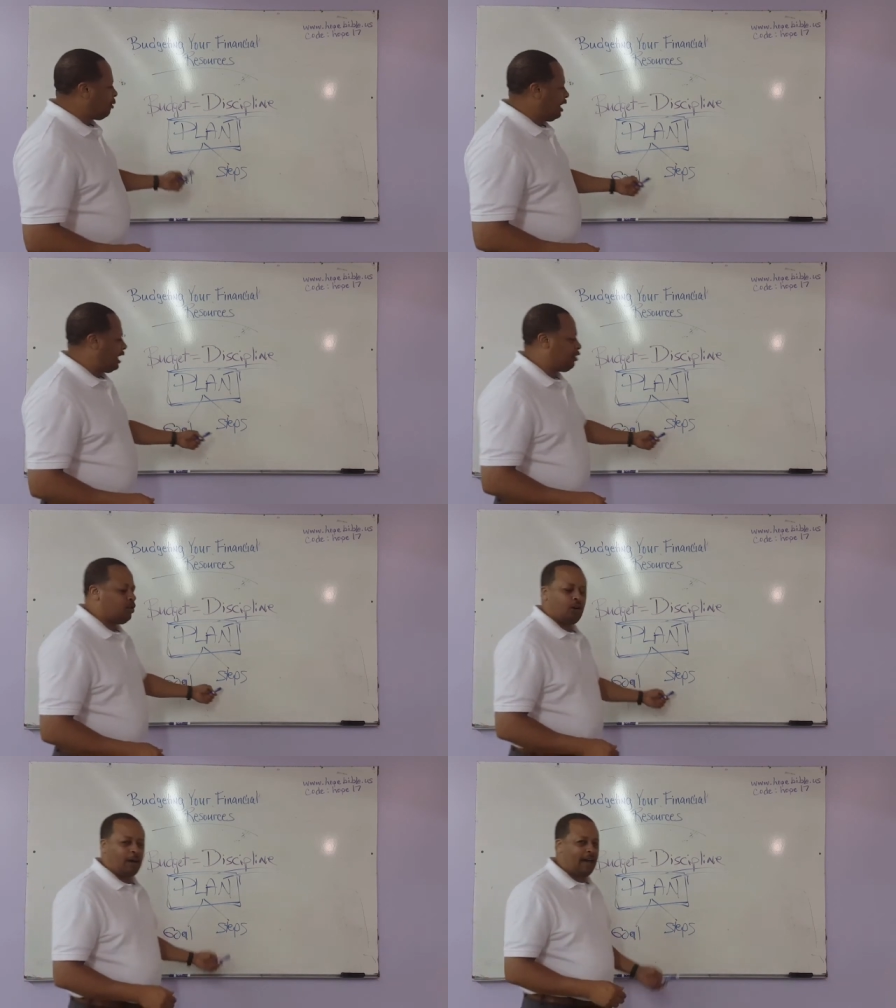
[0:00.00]
a plan,
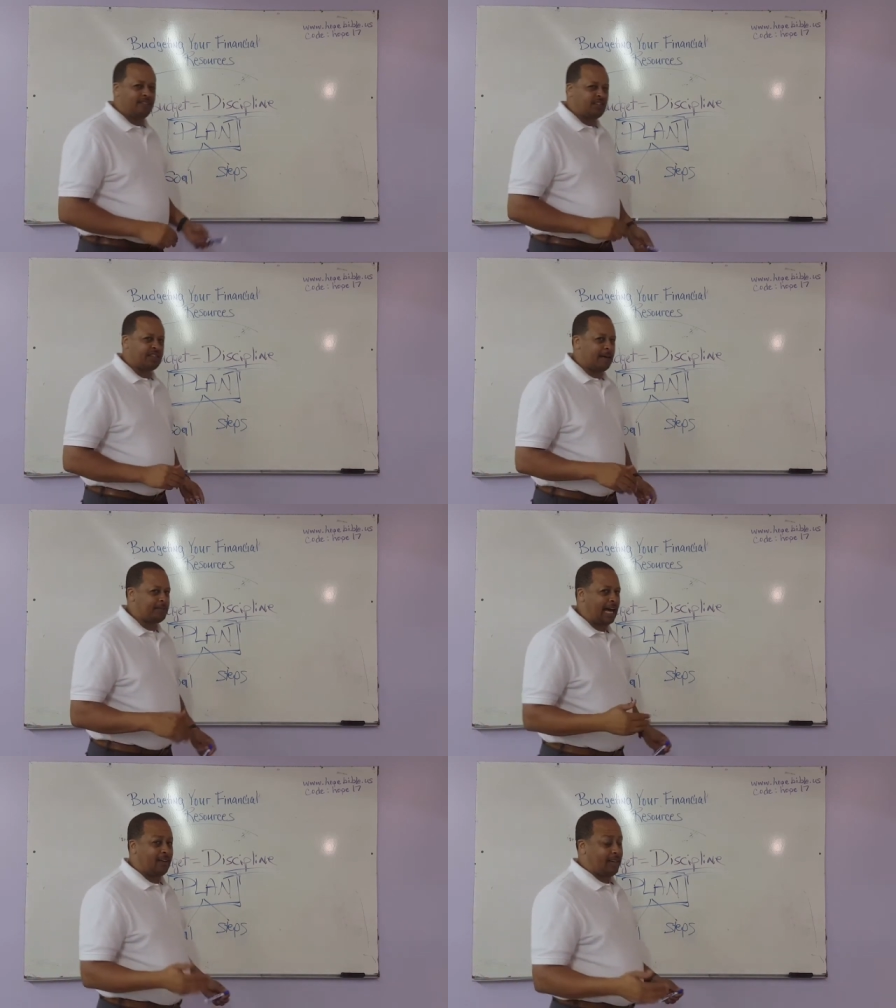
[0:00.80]
you don't have the
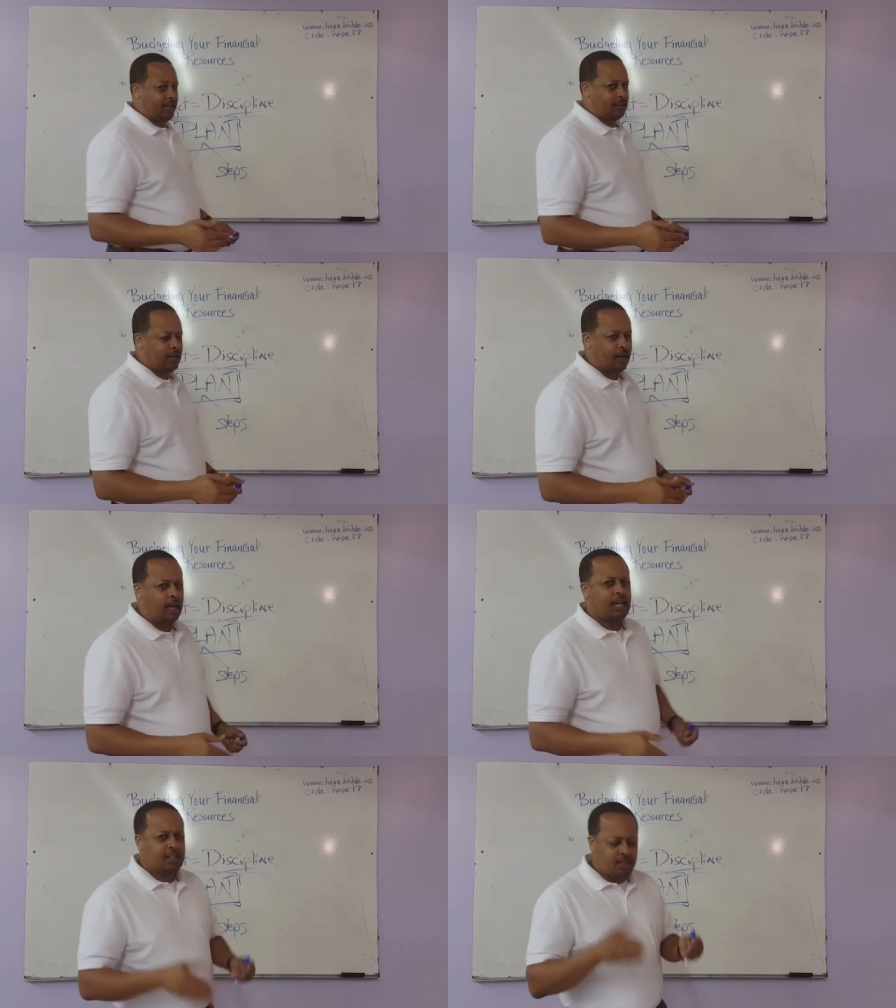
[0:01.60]
steps how to get there.
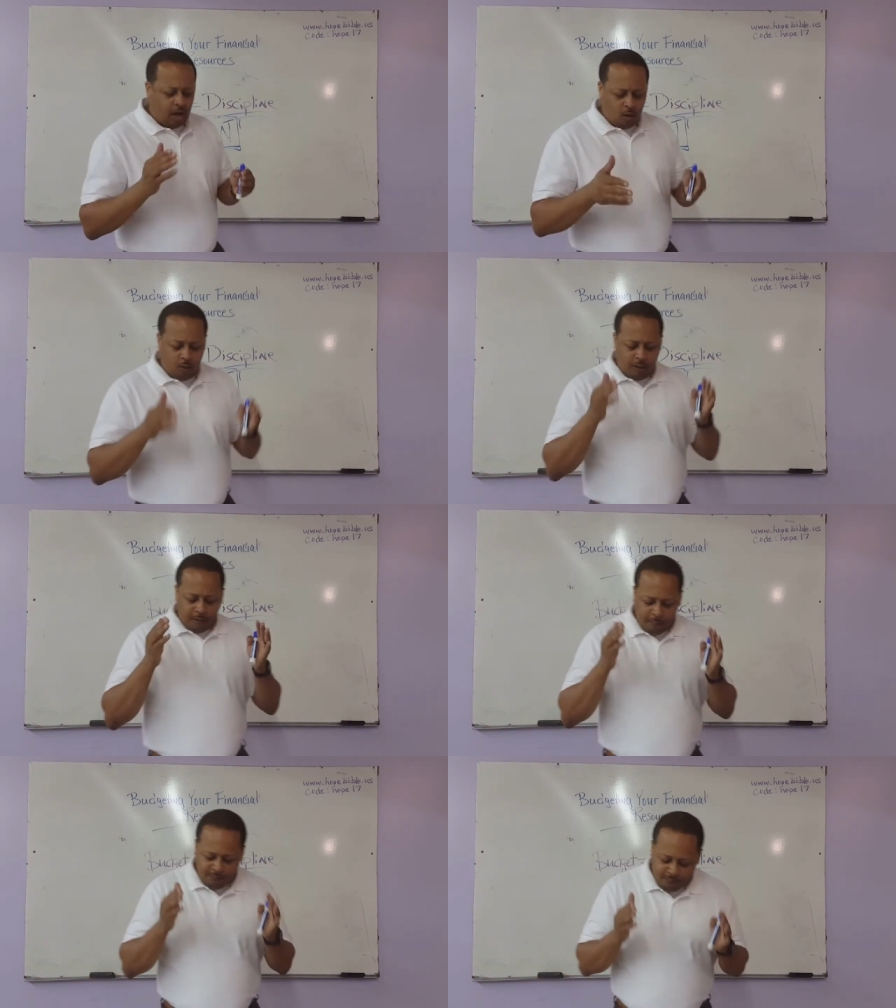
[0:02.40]
So,
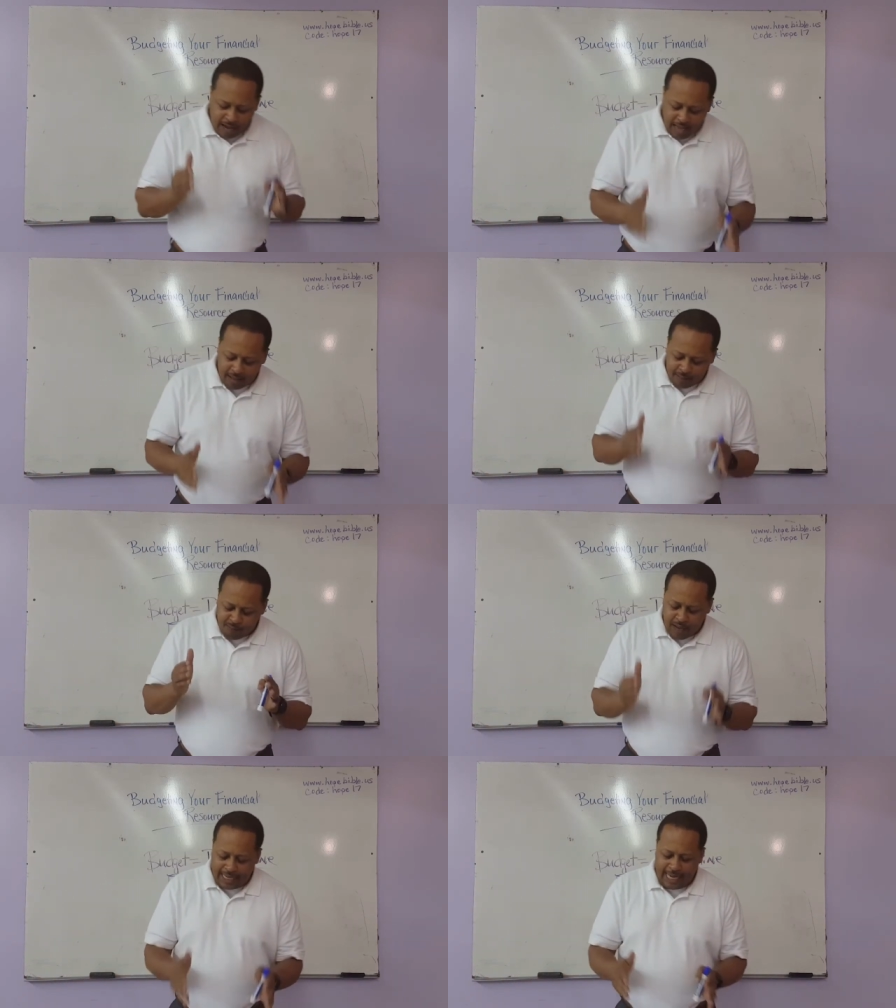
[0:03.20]
fi
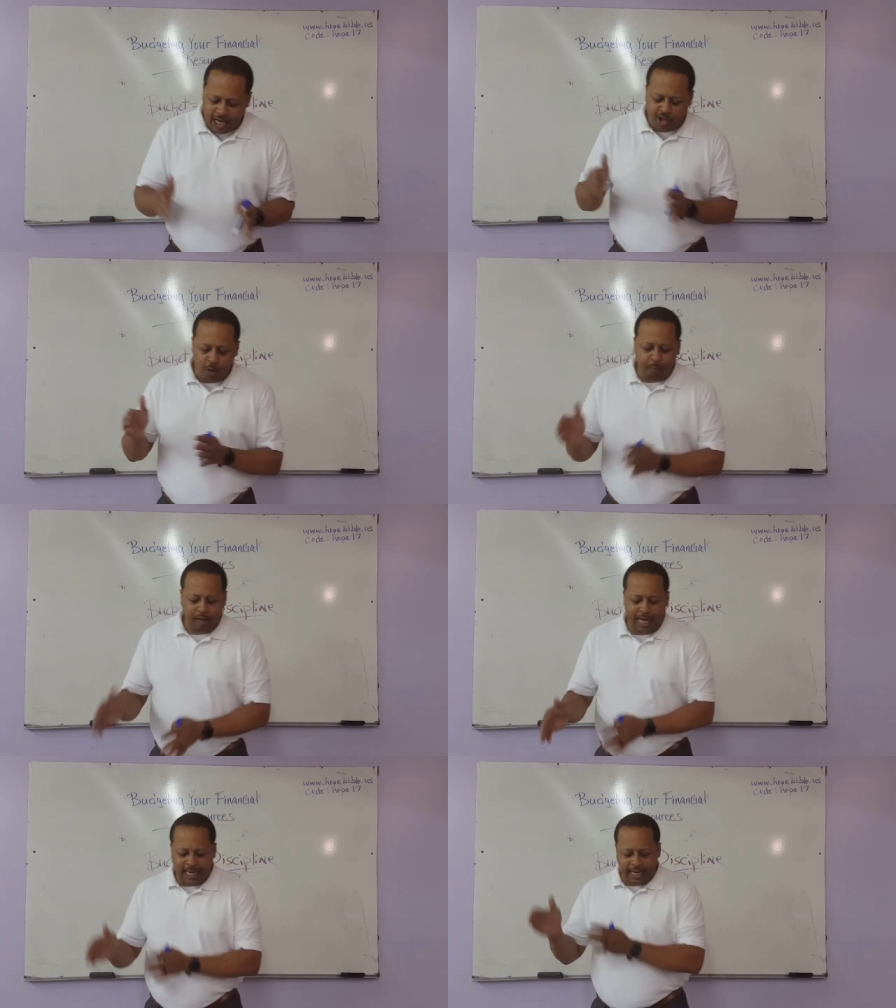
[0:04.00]
financial
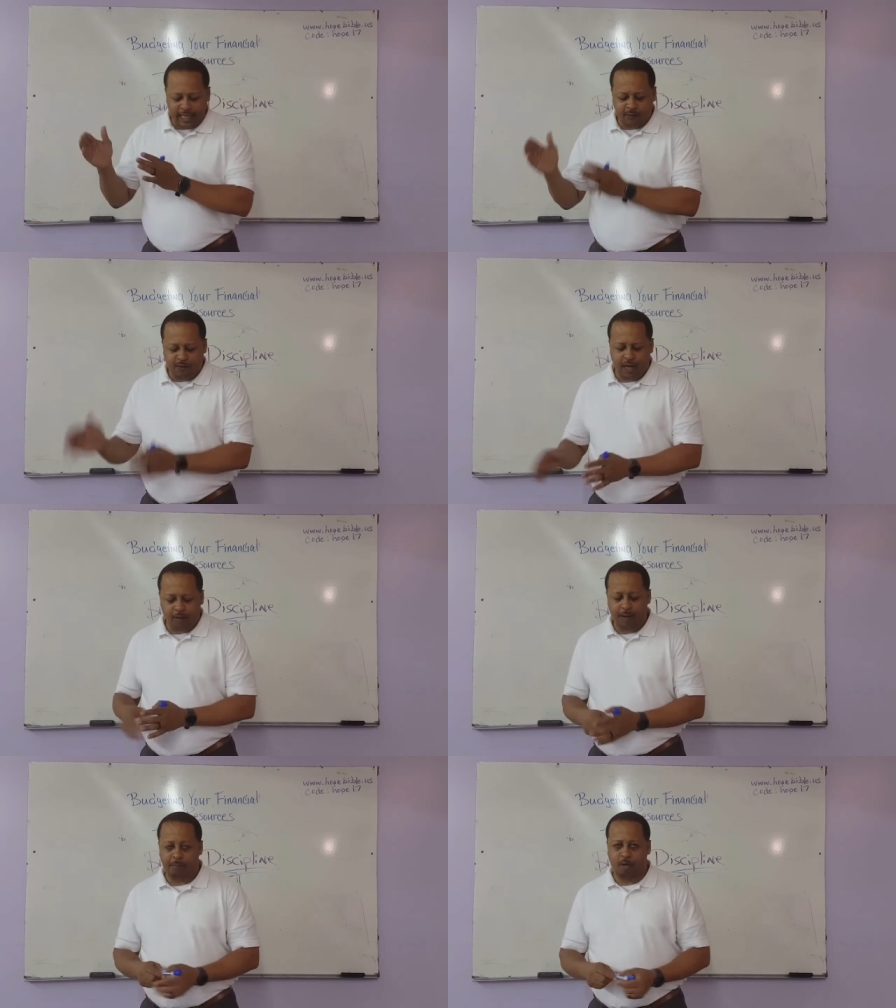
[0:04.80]
planning is
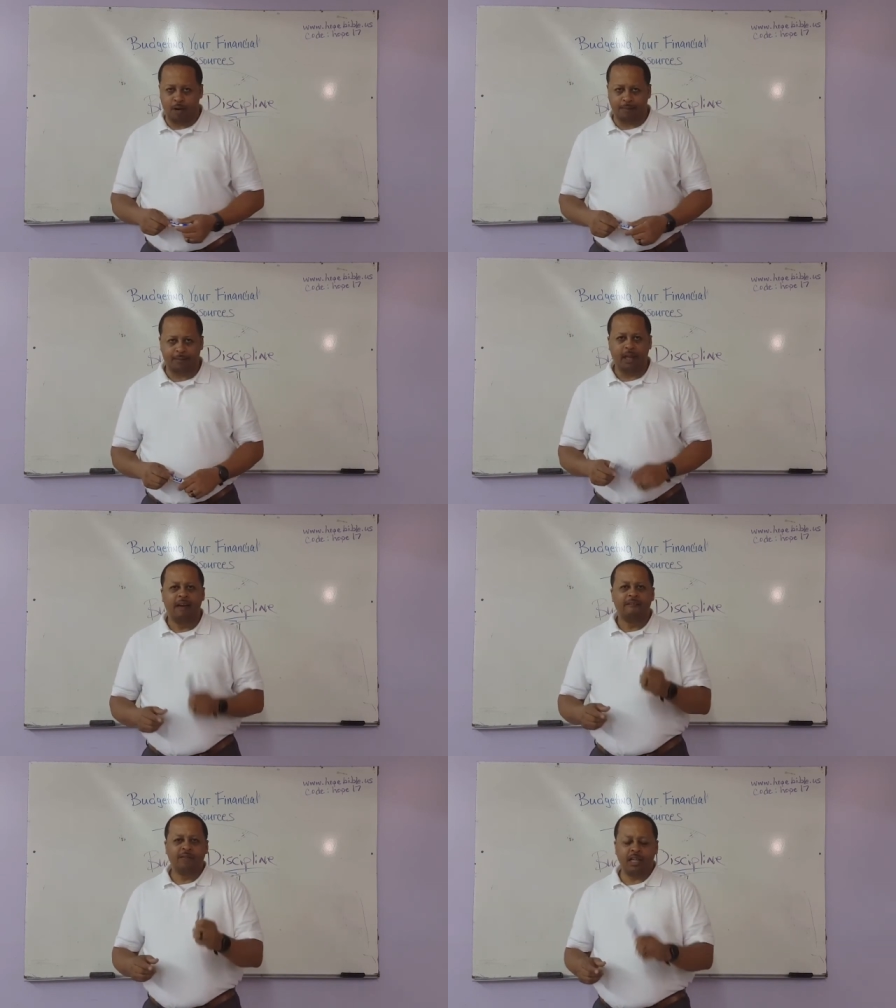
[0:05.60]
very important.
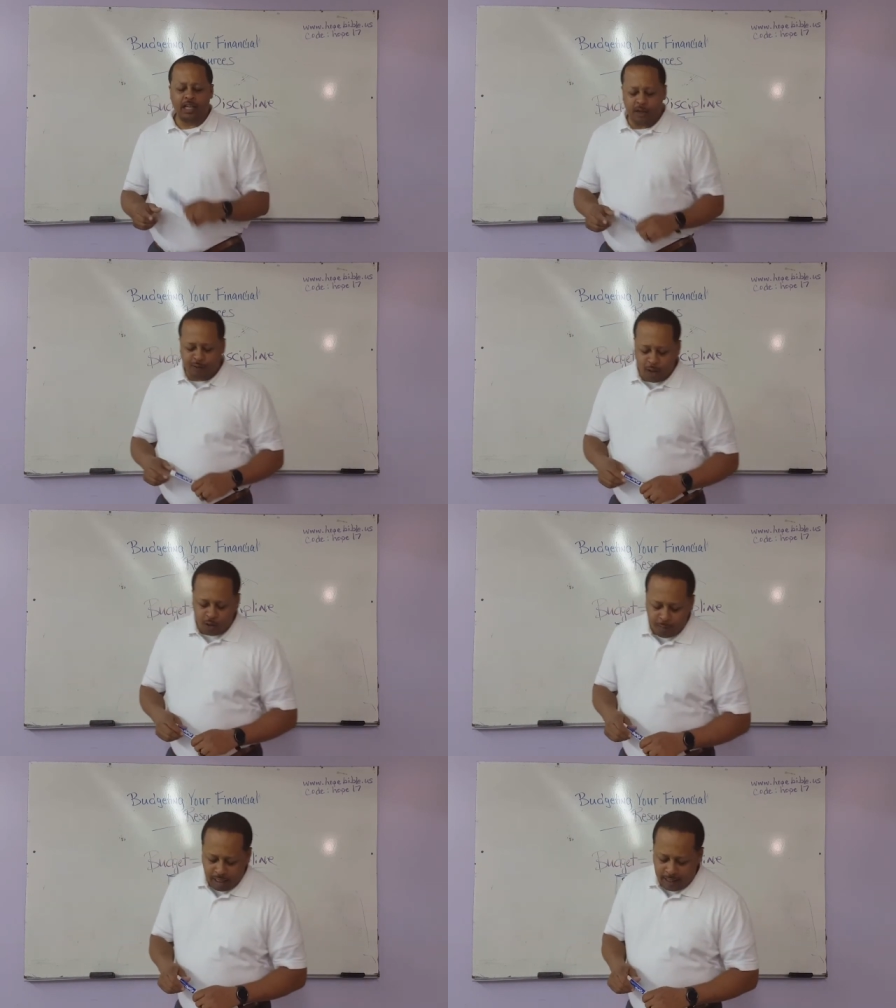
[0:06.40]
Fill in your
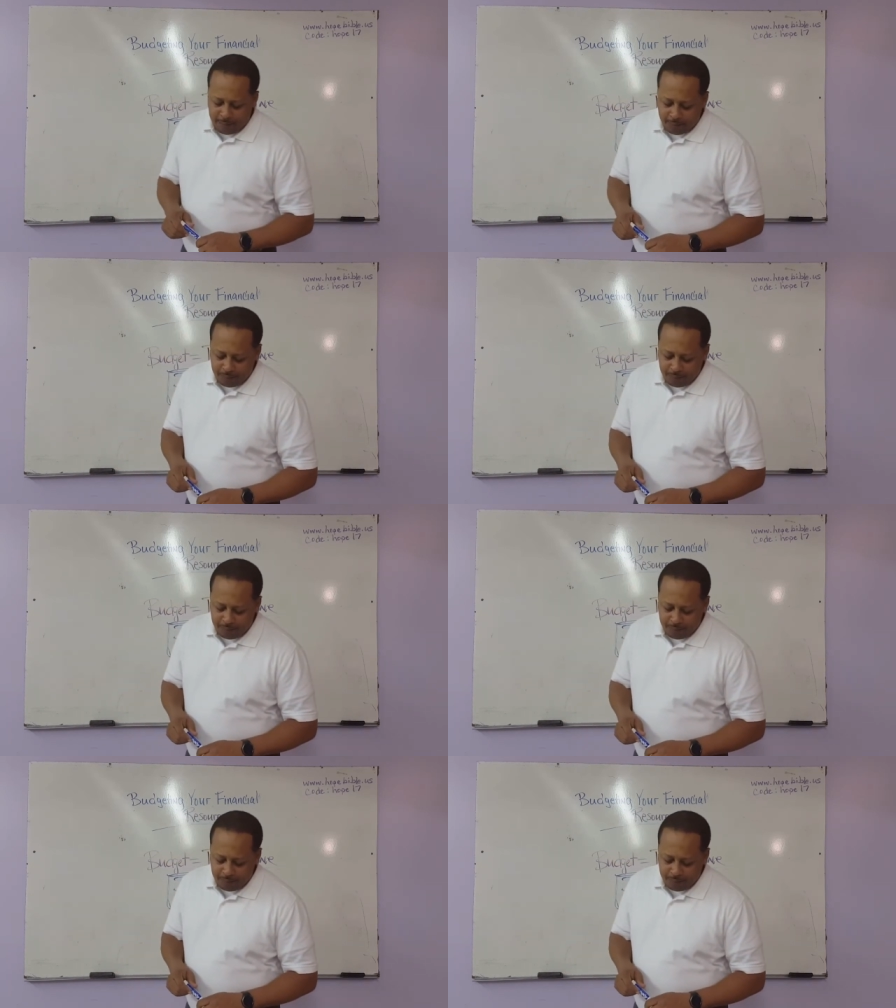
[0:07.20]
first blank.